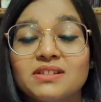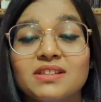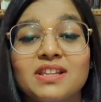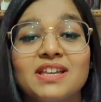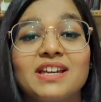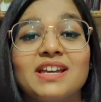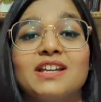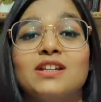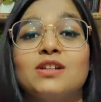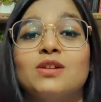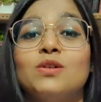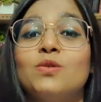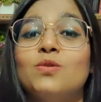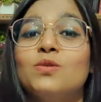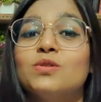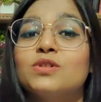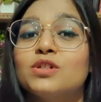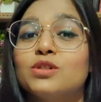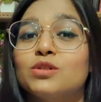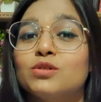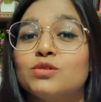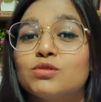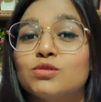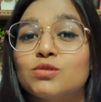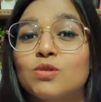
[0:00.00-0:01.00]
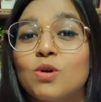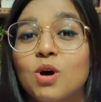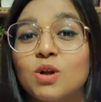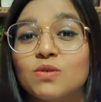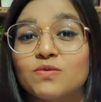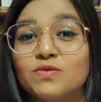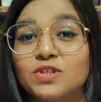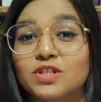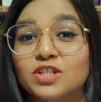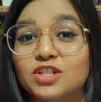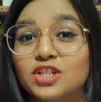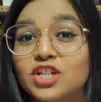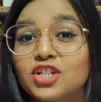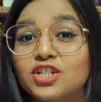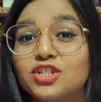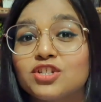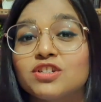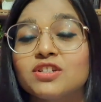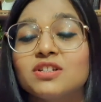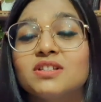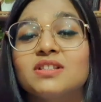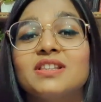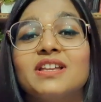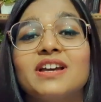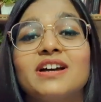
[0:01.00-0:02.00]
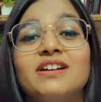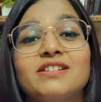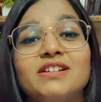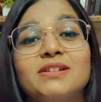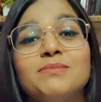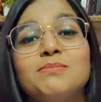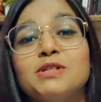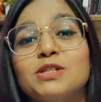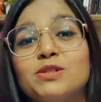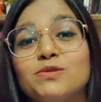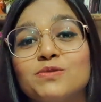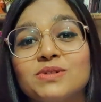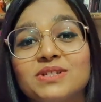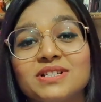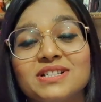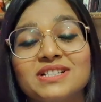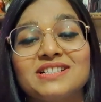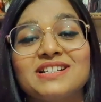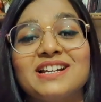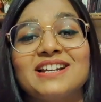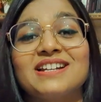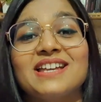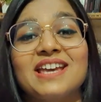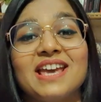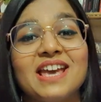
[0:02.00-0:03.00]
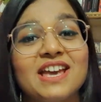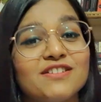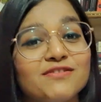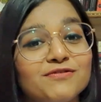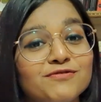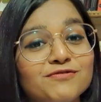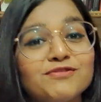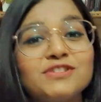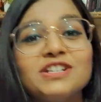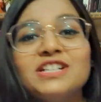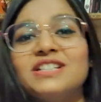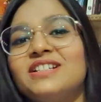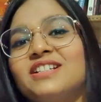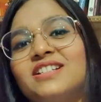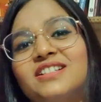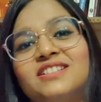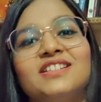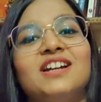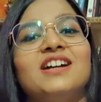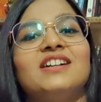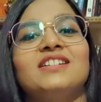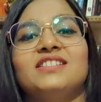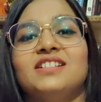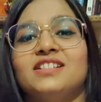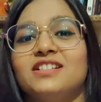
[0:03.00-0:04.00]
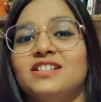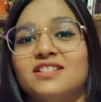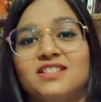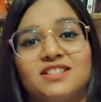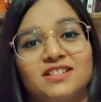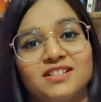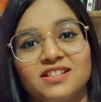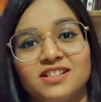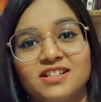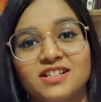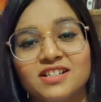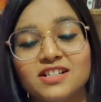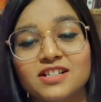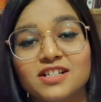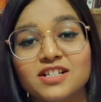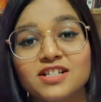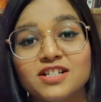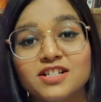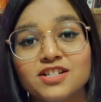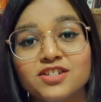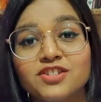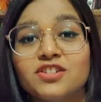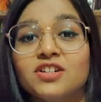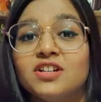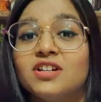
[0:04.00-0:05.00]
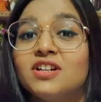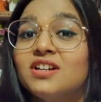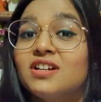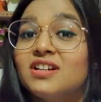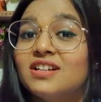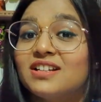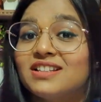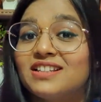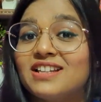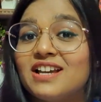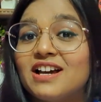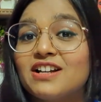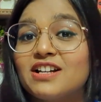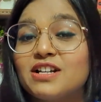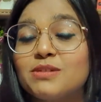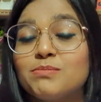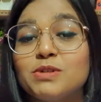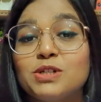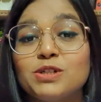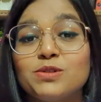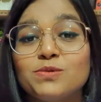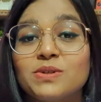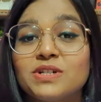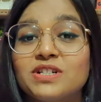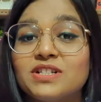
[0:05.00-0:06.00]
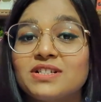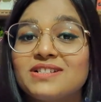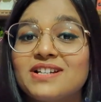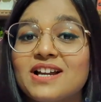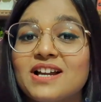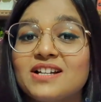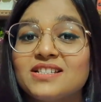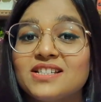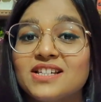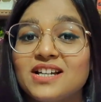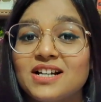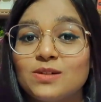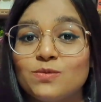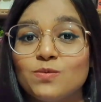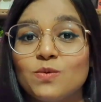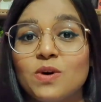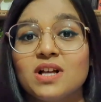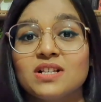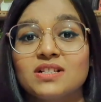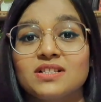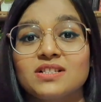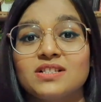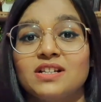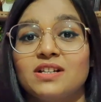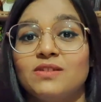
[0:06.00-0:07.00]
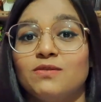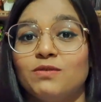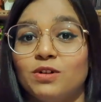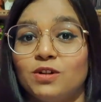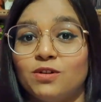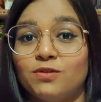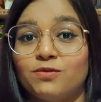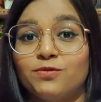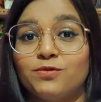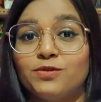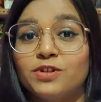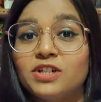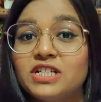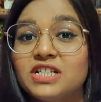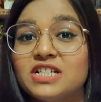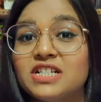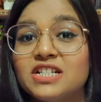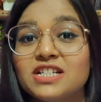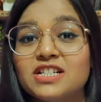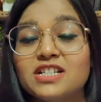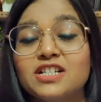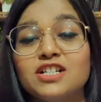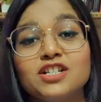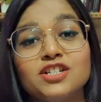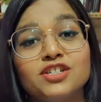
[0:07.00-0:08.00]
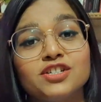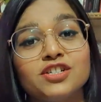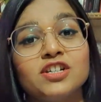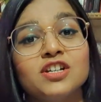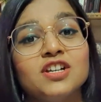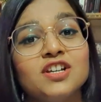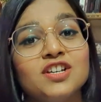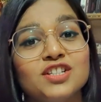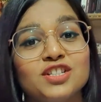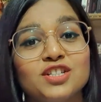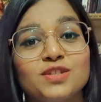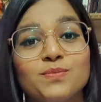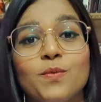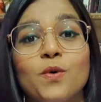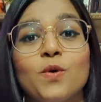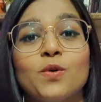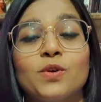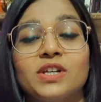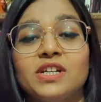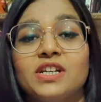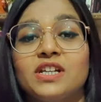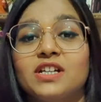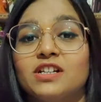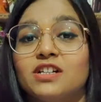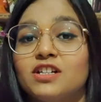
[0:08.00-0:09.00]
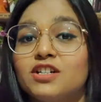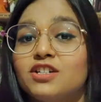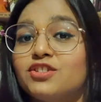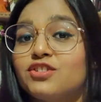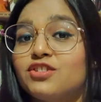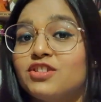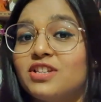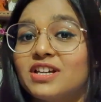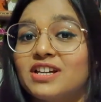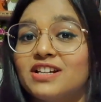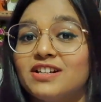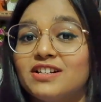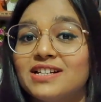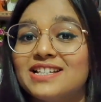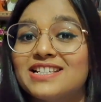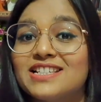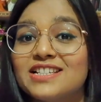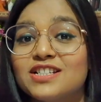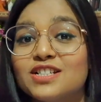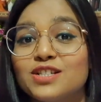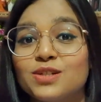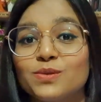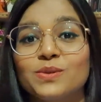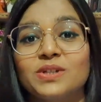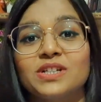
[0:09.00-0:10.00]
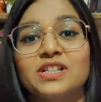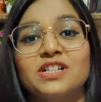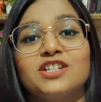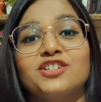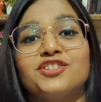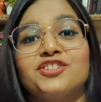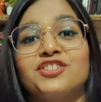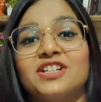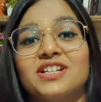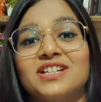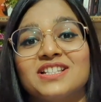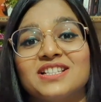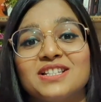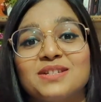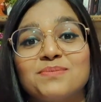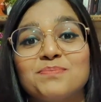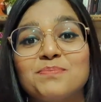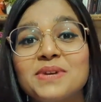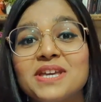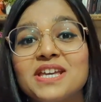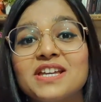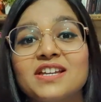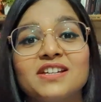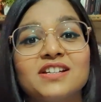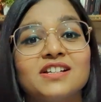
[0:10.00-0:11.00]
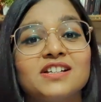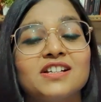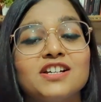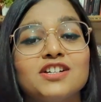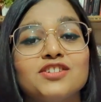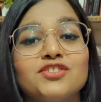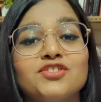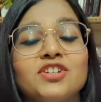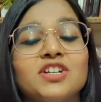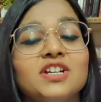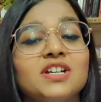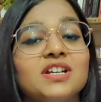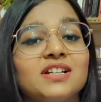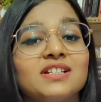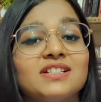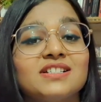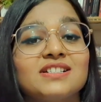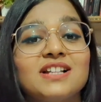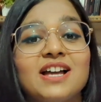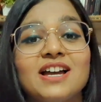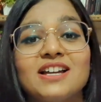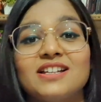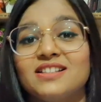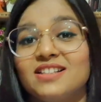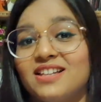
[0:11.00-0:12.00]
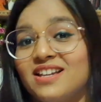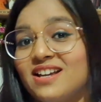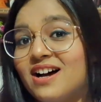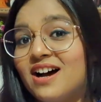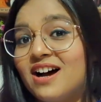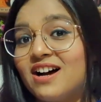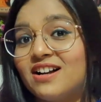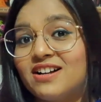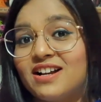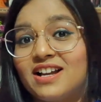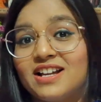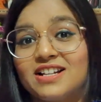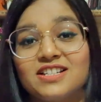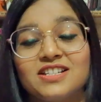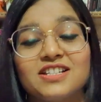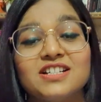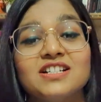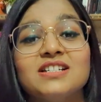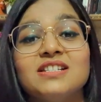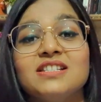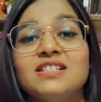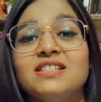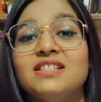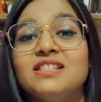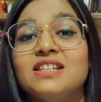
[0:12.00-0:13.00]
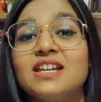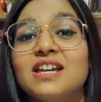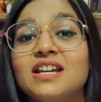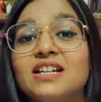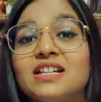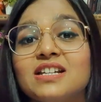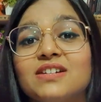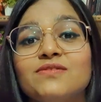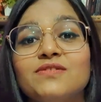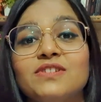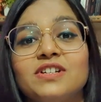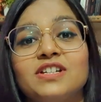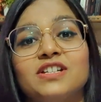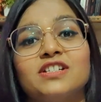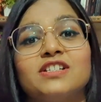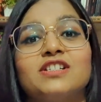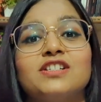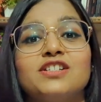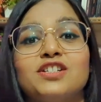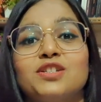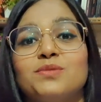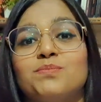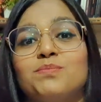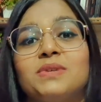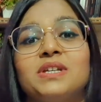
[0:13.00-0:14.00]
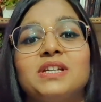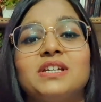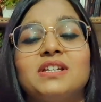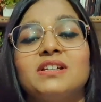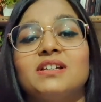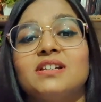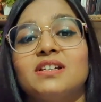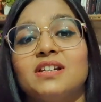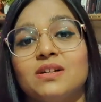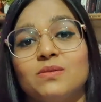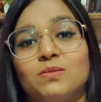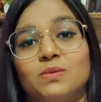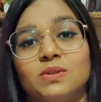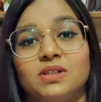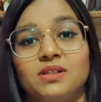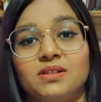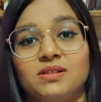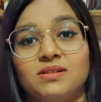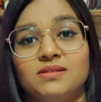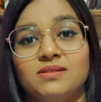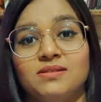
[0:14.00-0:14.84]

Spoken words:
They can hold a good conversation. They are able to understand everything that they listen in English. They are able to understand the advanced level of written English, spoken English. They can listen to English. They can speak English. It's like they are at a native English speaking level,